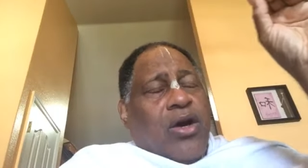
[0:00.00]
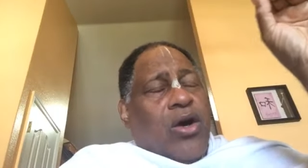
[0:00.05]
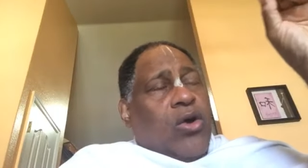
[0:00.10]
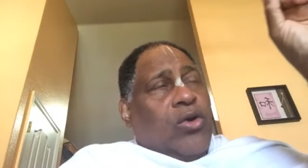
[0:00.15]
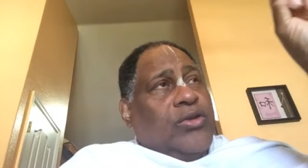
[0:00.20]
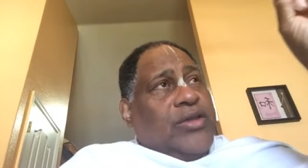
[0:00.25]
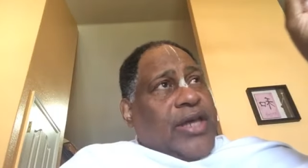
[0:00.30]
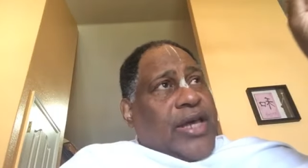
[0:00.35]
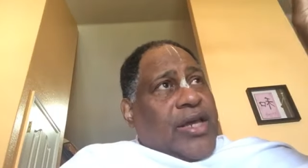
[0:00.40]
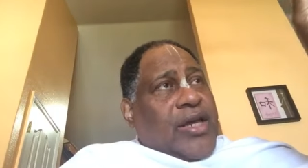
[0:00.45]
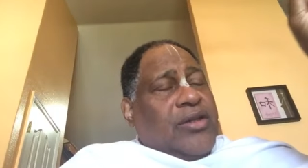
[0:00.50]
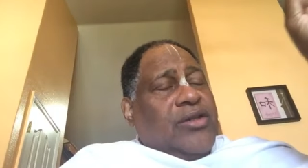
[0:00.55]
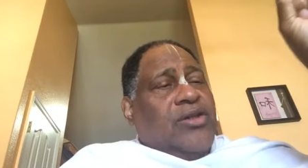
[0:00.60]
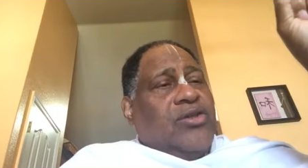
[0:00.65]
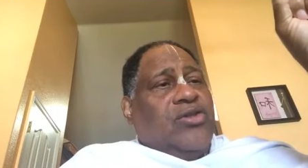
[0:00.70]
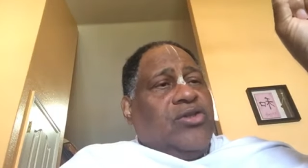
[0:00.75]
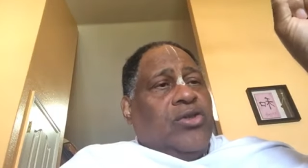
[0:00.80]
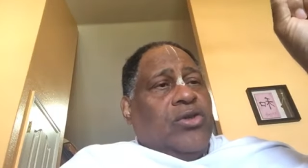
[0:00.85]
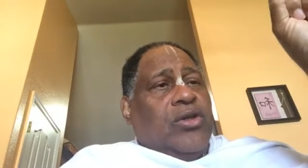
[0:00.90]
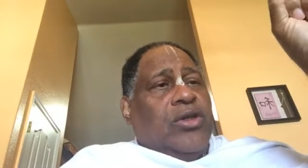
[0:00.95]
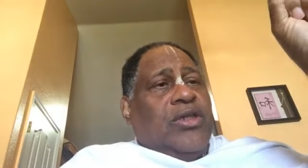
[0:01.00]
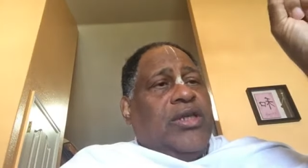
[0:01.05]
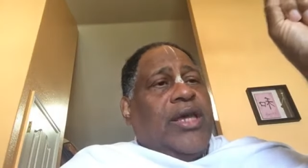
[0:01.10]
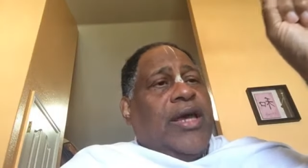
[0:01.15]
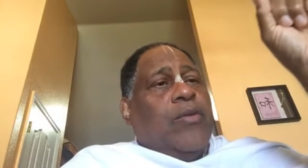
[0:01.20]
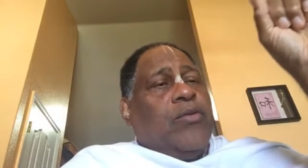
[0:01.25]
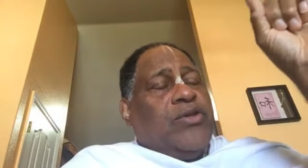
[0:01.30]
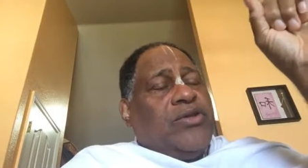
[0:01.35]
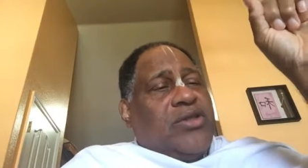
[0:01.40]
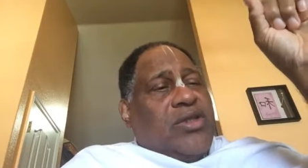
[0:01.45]
Oh, they understood
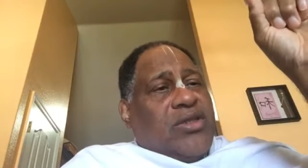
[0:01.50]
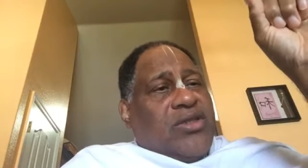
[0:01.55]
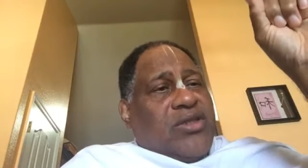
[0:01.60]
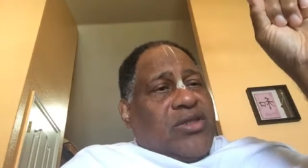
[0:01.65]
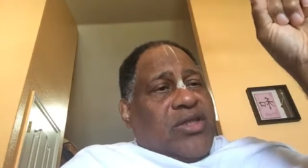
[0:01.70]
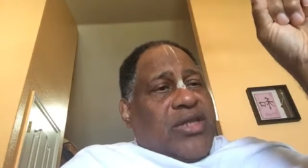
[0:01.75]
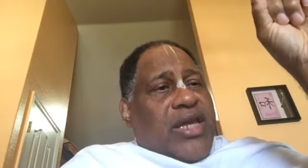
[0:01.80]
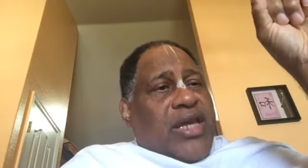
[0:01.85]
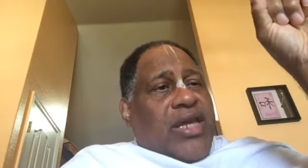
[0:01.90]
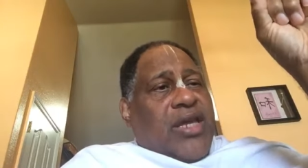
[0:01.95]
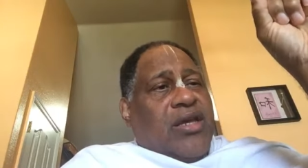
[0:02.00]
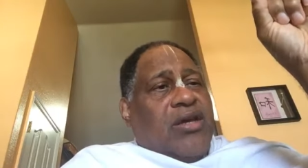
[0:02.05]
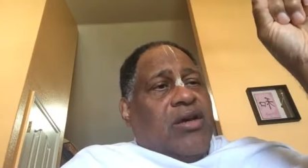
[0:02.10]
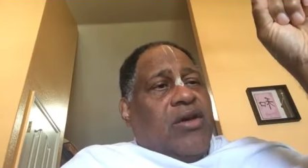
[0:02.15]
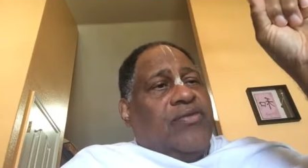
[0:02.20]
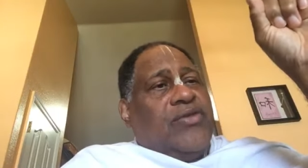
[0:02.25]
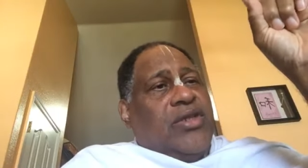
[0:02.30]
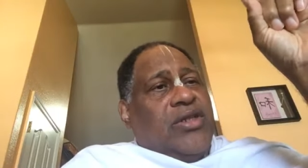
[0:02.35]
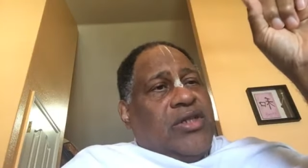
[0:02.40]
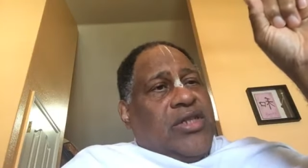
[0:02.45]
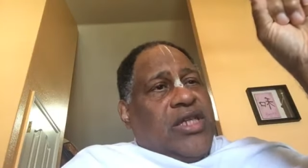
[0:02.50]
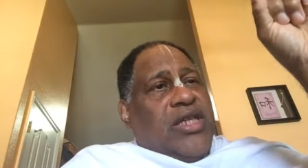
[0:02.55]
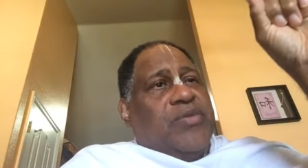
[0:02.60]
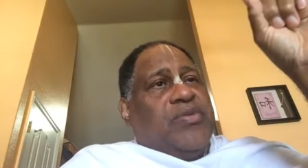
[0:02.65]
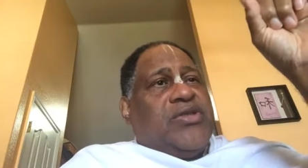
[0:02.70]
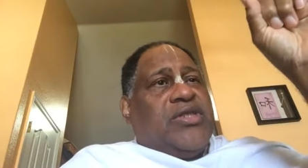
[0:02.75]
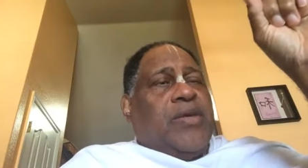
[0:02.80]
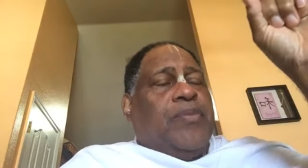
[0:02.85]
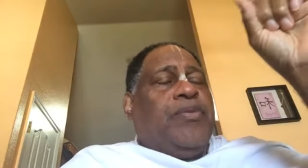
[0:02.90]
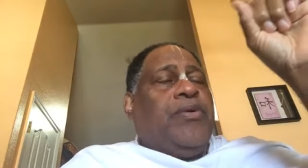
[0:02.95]
that was the snake of the
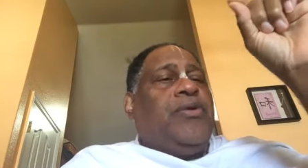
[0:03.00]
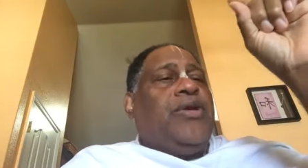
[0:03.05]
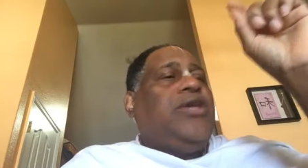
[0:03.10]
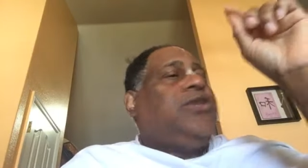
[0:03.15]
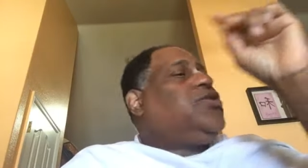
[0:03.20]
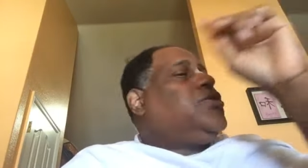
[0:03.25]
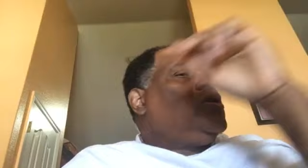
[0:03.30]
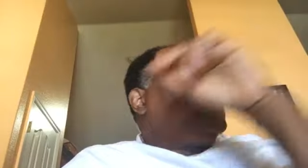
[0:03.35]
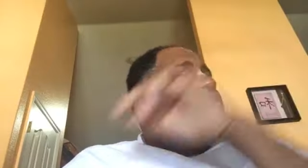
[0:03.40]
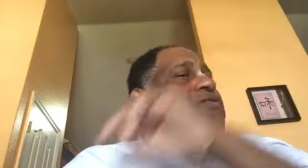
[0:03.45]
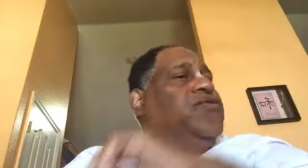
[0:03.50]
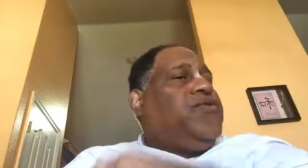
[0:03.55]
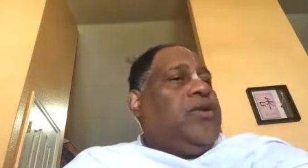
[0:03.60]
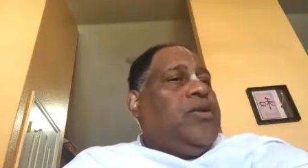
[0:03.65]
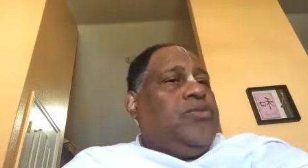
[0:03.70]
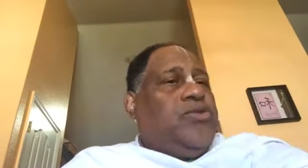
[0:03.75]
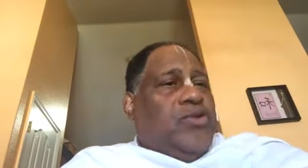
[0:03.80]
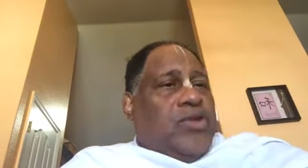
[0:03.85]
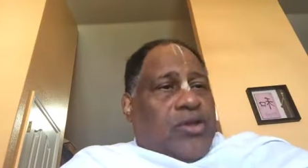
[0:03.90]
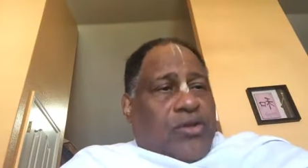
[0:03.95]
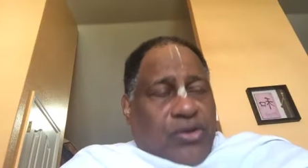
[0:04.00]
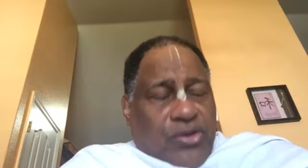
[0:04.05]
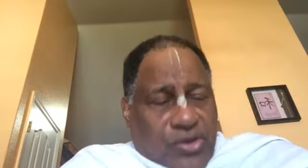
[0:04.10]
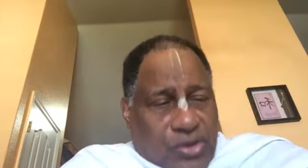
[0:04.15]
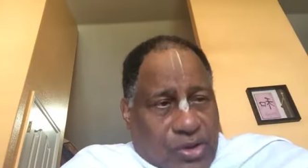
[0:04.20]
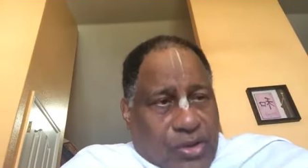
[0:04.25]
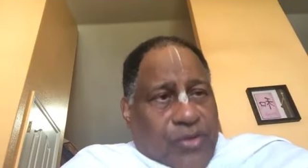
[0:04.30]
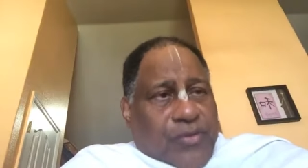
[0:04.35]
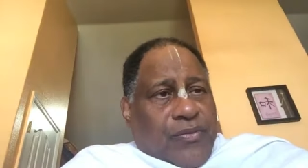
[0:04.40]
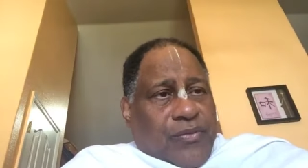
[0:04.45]
deep separation from Sri
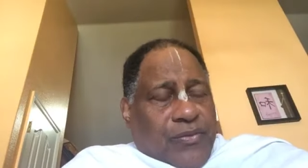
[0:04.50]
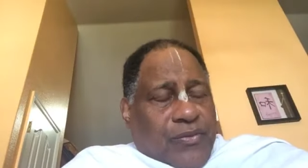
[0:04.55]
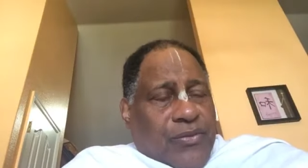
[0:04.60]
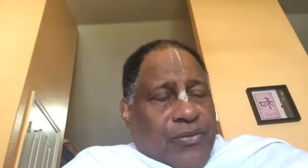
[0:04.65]
Krishna.